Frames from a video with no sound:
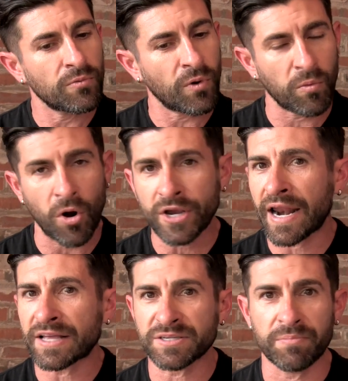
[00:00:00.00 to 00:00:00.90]
we're working
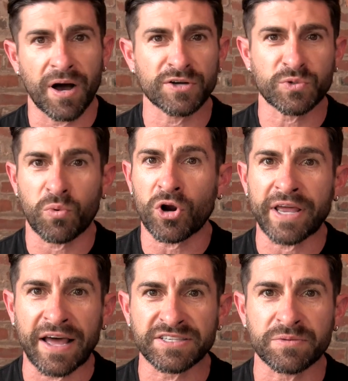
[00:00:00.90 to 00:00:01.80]
out some bugs, we're
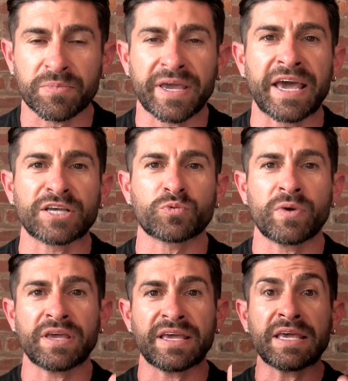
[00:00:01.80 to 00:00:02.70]
working out some kinks.
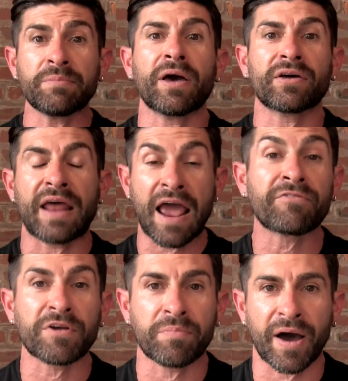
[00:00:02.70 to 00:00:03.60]
We emailed
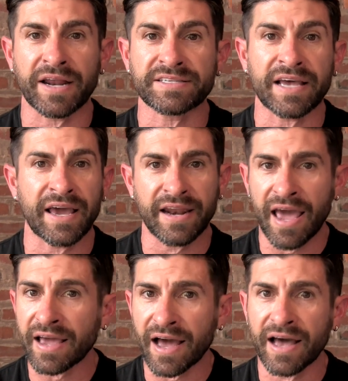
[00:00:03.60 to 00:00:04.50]
everybody saying,
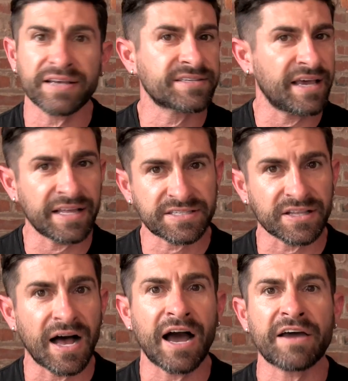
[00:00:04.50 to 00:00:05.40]
hey guys, it's
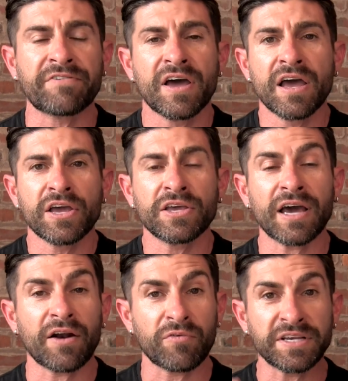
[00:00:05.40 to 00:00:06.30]
live. You
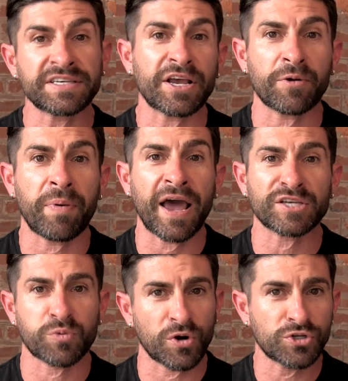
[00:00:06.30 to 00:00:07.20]
got to reset your
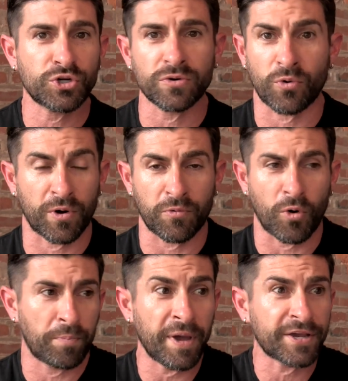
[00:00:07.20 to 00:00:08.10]
password or, cho- or,
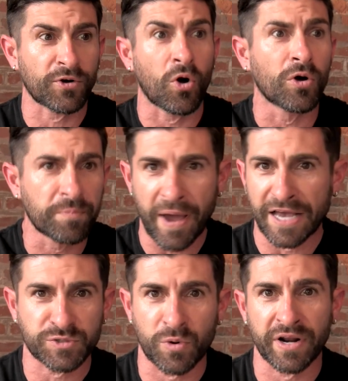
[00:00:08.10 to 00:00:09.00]
or pick your old
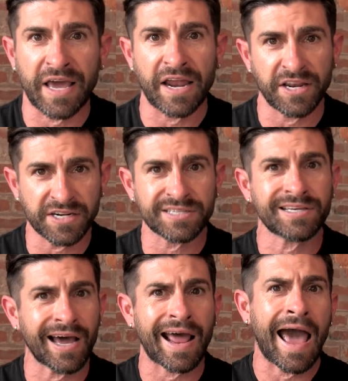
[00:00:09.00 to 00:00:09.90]
password again. You just
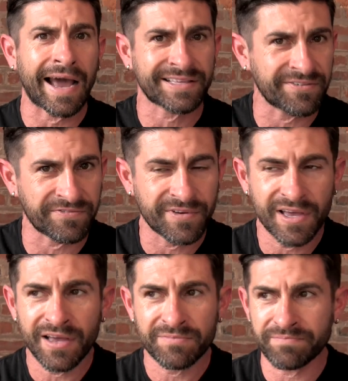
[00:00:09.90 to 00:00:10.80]
got to active
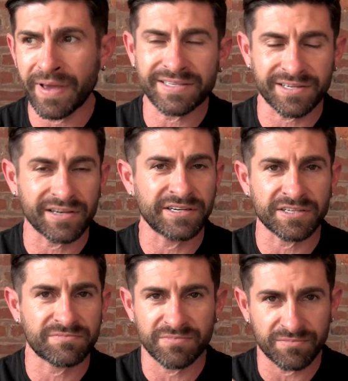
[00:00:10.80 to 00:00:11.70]
basically
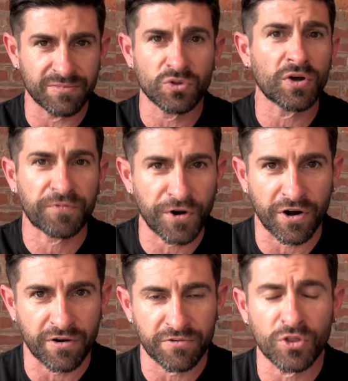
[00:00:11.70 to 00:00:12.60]
just look for
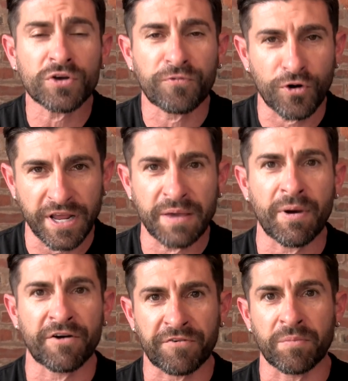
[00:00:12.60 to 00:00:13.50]
your look for an
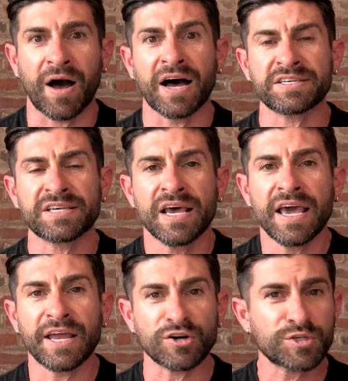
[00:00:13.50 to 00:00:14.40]
email from us
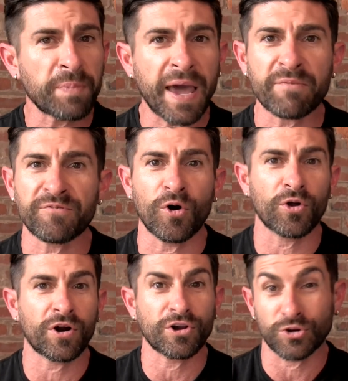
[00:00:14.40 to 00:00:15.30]
in your spam
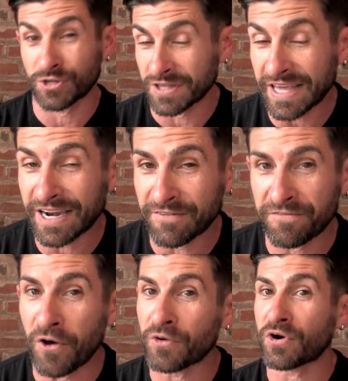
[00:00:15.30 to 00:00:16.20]
folder your deleted
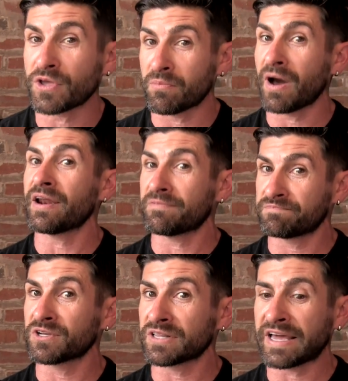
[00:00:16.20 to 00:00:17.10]
folder you might
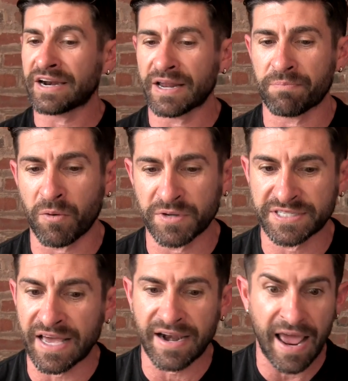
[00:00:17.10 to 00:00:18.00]
have deleted it but we
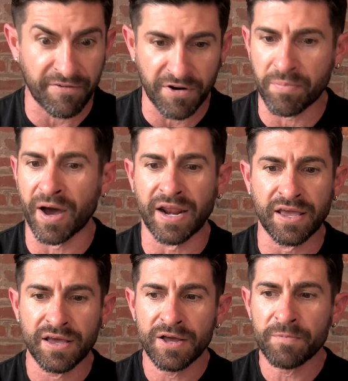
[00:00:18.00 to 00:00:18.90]
sent
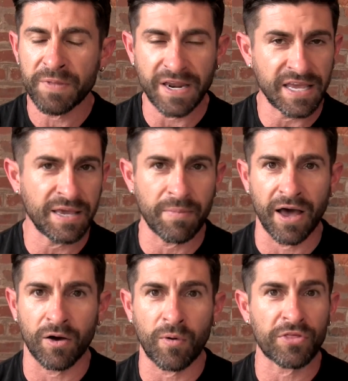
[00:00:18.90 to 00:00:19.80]
everybody an
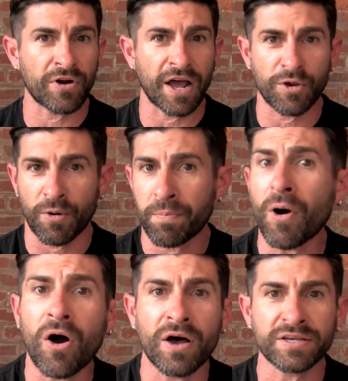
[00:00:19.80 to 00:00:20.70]
email whether or not you were
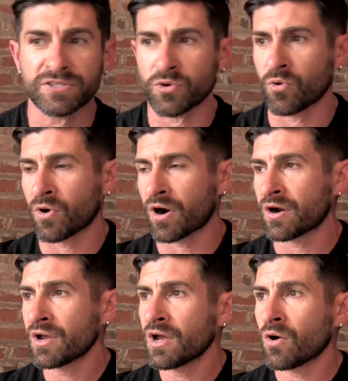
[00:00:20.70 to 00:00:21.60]
paused
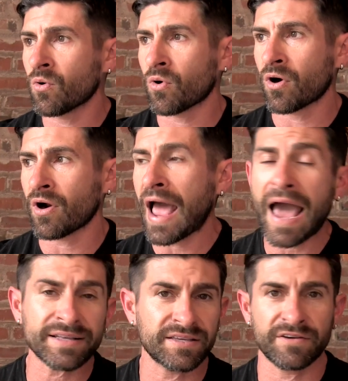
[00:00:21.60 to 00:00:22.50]
or or
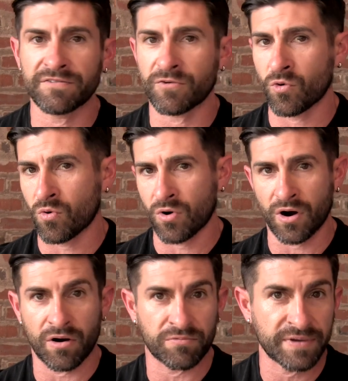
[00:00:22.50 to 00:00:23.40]
active
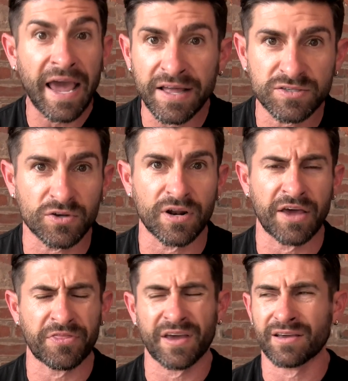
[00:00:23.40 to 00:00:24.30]
or canceled i
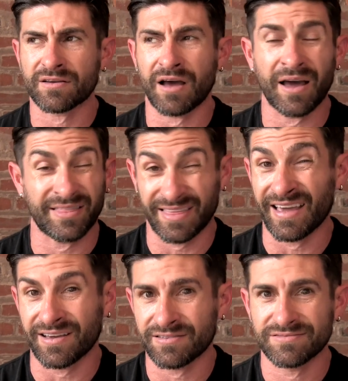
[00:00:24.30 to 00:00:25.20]
think i
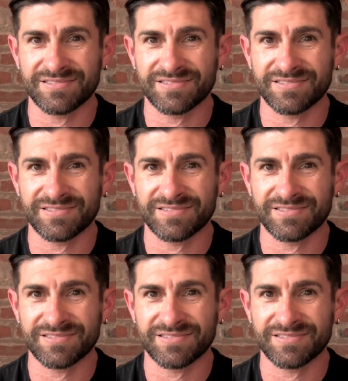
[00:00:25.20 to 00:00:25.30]
think